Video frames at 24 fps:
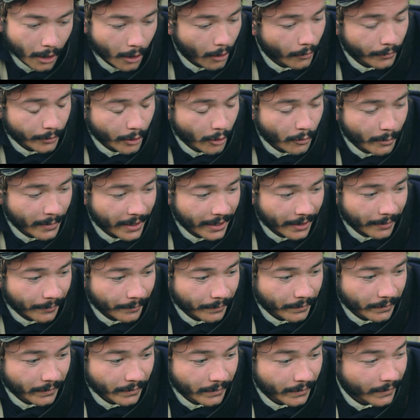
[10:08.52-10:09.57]
oh no, ma'am.
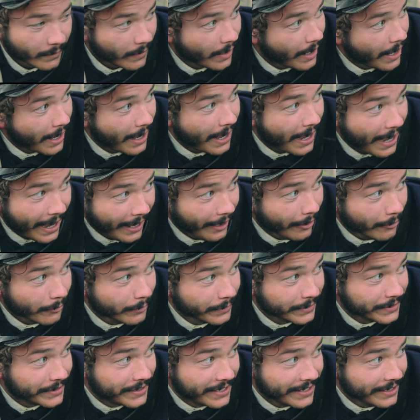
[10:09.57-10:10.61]
I don't
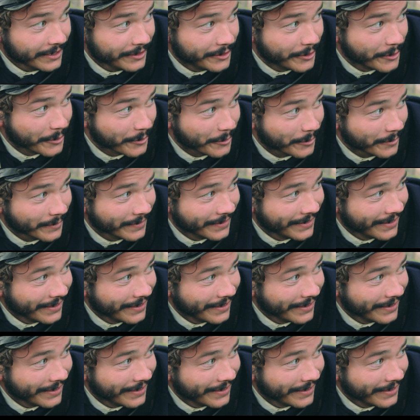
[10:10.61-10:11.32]
intend to.